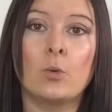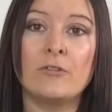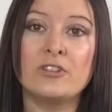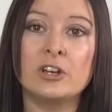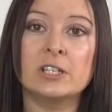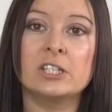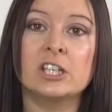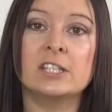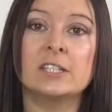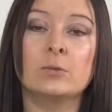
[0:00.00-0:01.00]
What Fiona
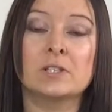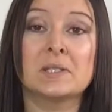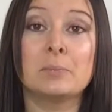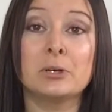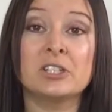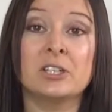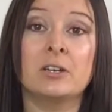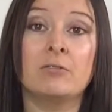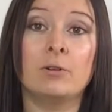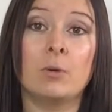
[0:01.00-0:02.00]
suggested was the
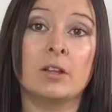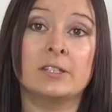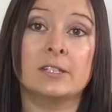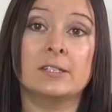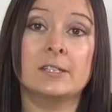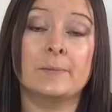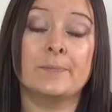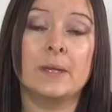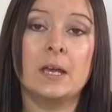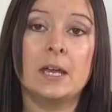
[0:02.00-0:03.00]
button reward
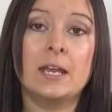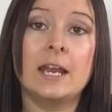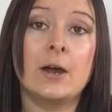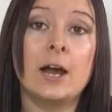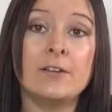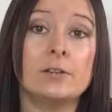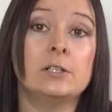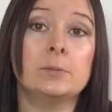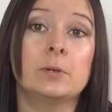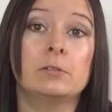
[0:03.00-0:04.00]
system. Now, I've
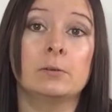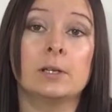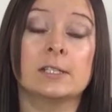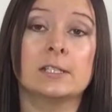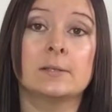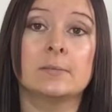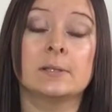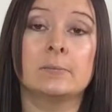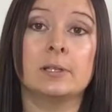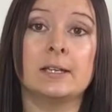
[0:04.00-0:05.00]
already put reward systems
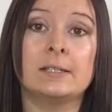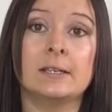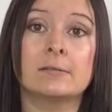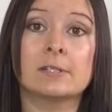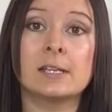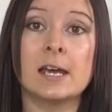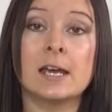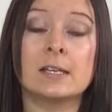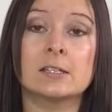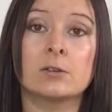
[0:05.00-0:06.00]
in place
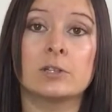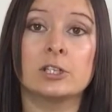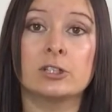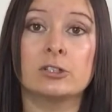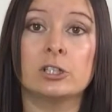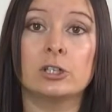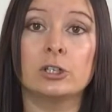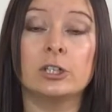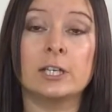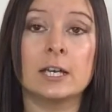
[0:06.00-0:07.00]
downstairs, so when the children are
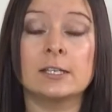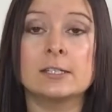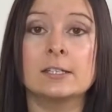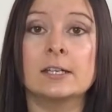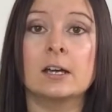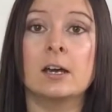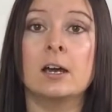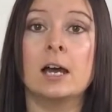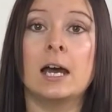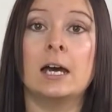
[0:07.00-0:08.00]
good they get a
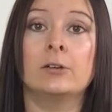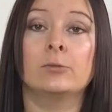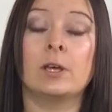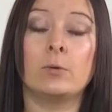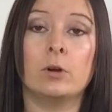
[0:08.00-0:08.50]
sticker and they